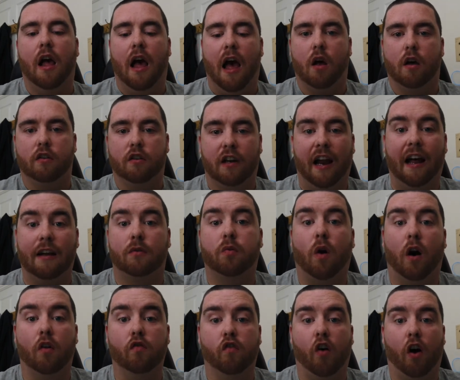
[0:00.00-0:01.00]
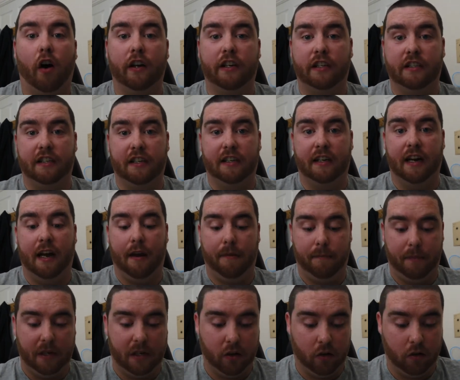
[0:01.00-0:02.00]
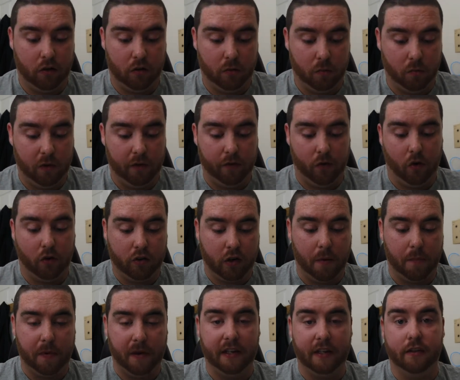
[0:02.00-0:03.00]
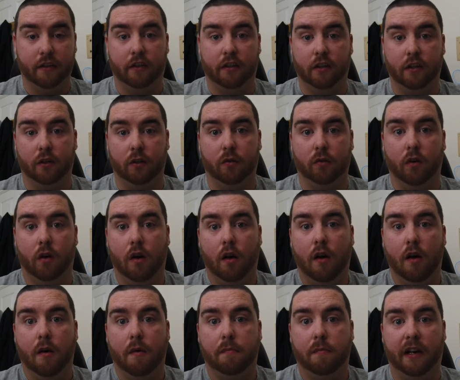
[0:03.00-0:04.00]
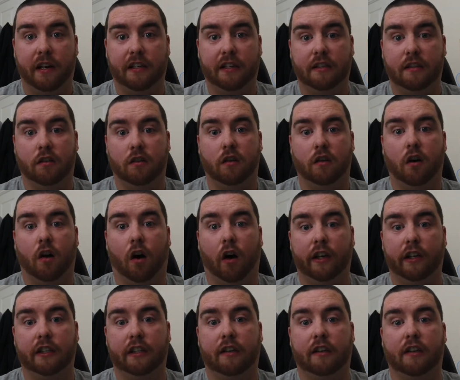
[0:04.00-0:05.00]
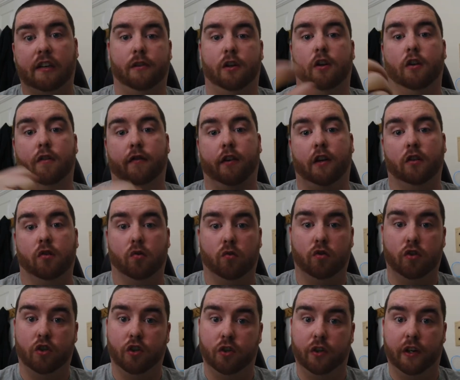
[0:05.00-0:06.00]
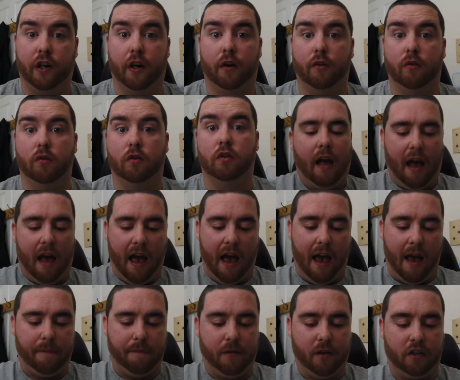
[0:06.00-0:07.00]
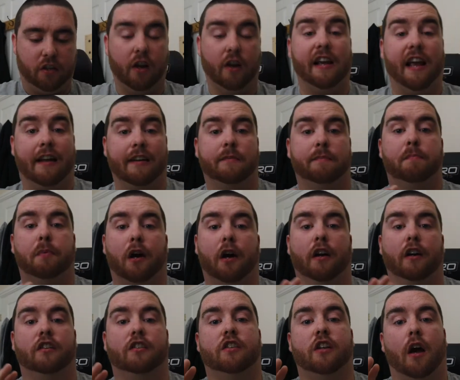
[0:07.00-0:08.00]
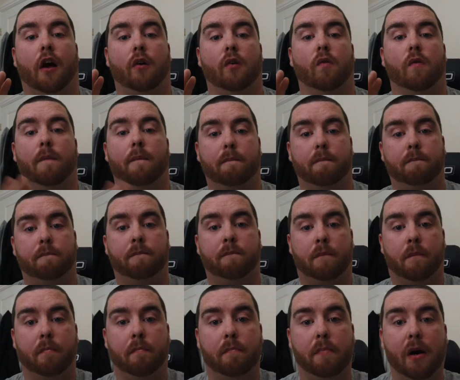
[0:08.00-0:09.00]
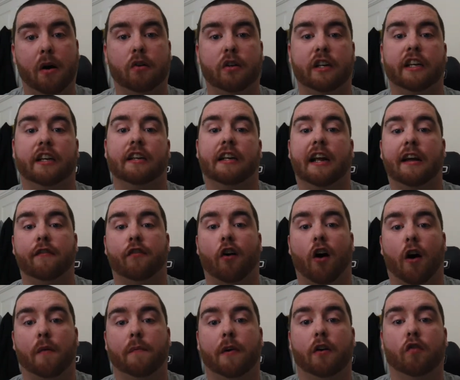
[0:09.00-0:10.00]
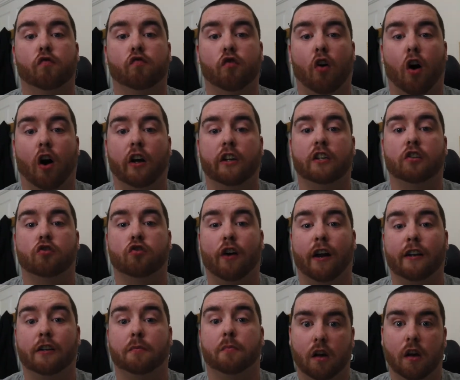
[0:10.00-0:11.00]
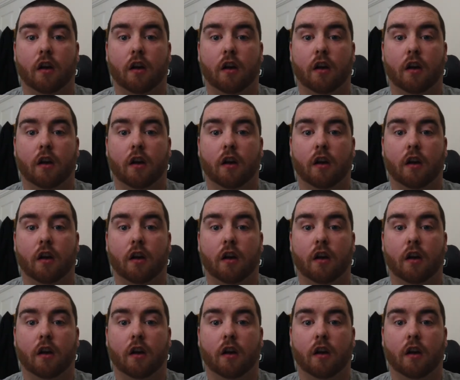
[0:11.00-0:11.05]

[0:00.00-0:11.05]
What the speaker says: So that's why Ride is in there, because we've also been to places like Universal Studios. So yes, BERT. So building, environment, ride, transport.